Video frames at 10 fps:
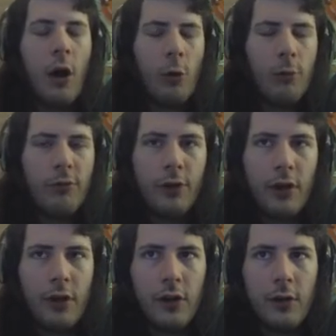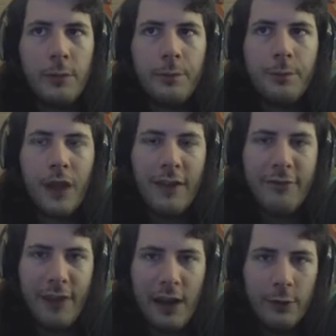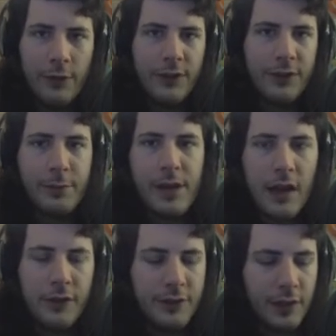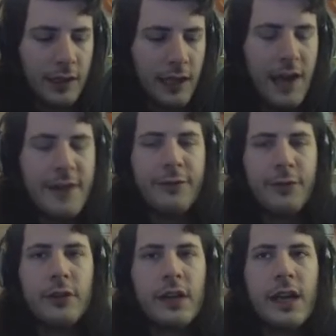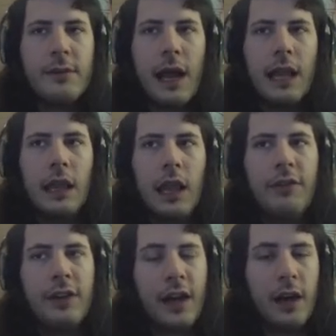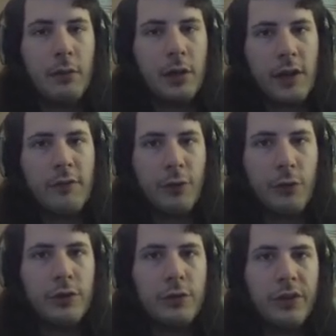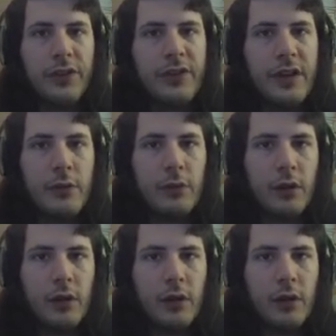Overall, I found this to be a delightful game. I love it, and I'm looking forward to its sequel.